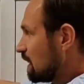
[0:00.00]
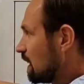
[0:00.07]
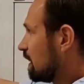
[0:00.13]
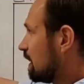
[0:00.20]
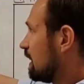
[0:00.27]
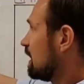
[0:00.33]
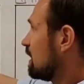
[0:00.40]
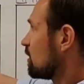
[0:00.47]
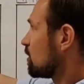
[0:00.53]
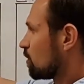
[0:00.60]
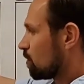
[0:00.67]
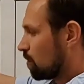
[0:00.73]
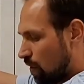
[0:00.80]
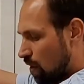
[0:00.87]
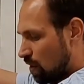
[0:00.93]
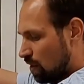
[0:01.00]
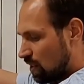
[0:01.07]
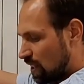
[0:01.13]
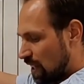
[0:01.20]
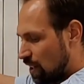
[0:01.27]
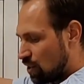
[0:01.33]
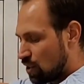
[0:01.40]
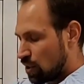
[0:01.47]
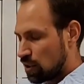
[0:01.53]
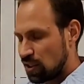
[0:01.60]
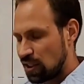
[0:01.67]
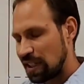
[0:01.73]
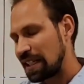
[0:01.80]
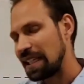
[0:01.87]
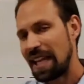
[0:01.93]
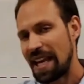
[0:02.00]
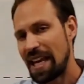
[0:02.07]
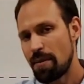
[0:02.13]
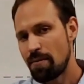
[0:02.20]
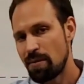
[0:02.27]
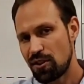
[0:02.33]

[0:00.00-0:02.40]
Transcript: These false teachers claimed